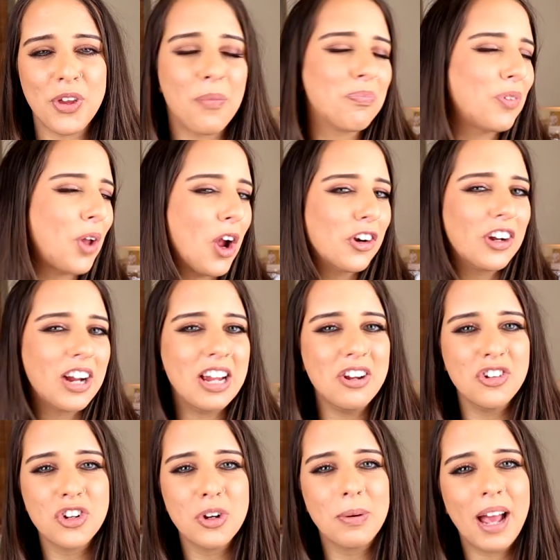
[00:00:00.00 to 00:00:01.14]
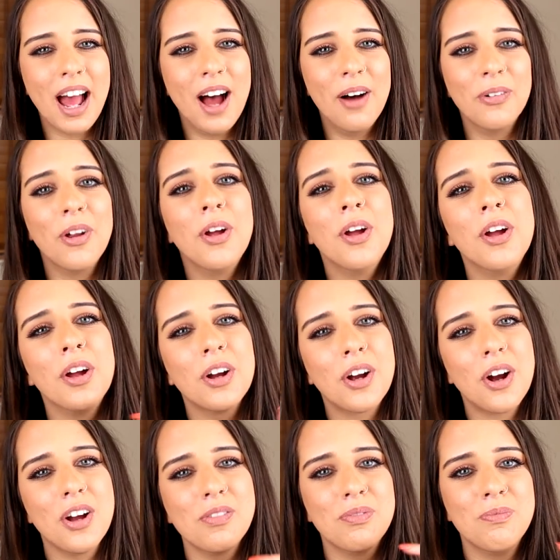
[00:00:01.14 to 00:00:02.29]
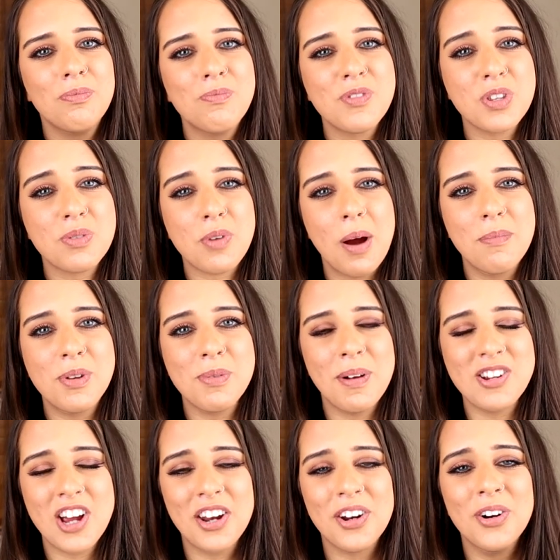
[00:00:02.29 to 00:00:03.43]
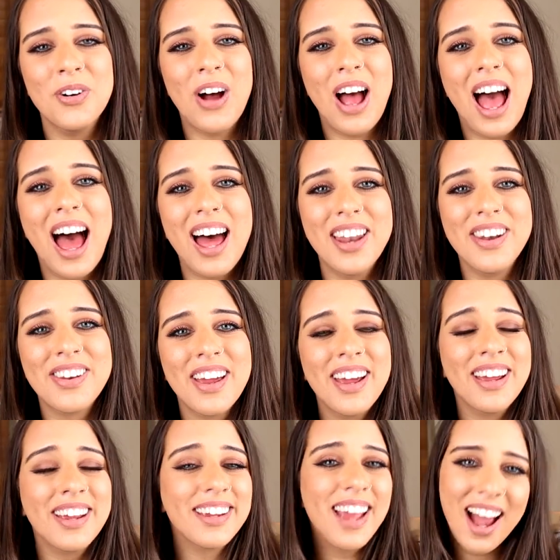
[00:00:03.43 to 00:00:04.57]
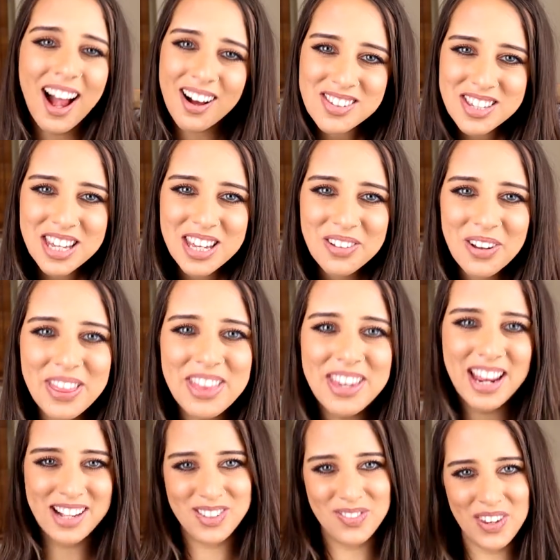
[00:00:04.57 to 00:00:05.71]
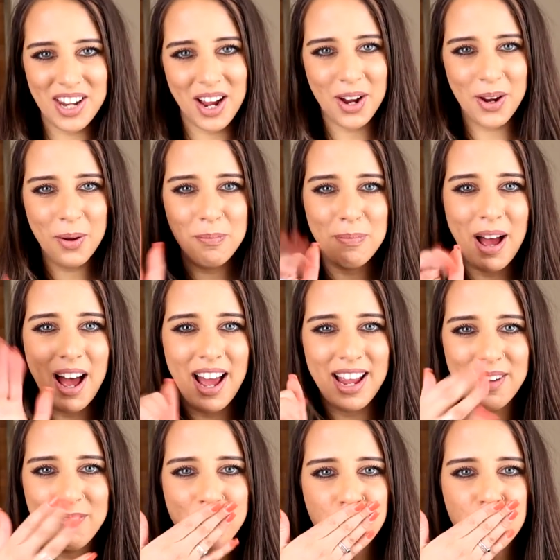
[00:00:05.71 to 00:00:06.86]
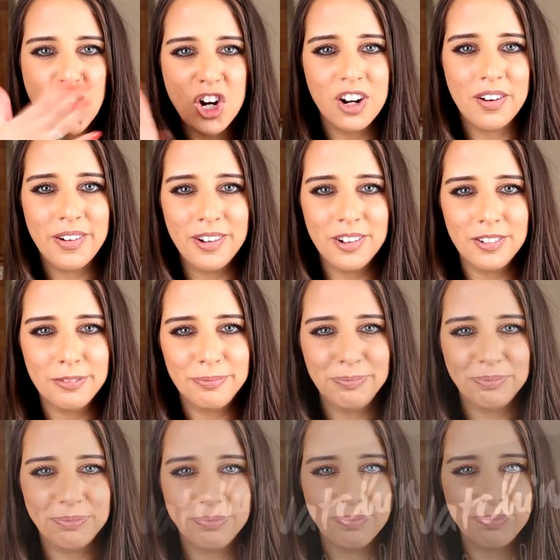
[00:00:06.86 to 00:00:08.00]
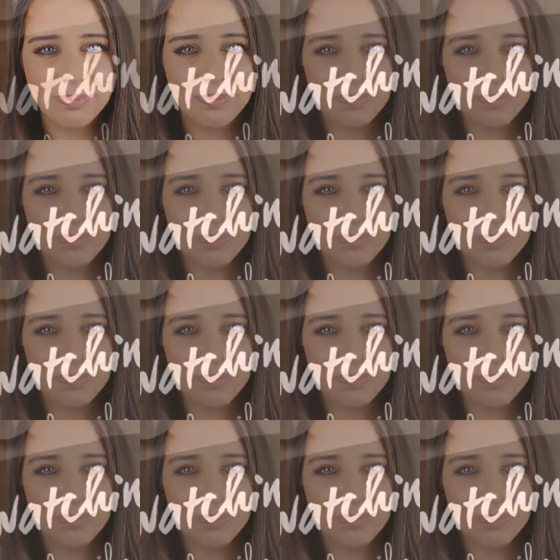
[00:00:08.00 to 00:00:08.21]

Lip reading: So go and create a YouTube account, go and subscribe to my channel, and yeah, I'll see you in the next video. Bye. Thank you.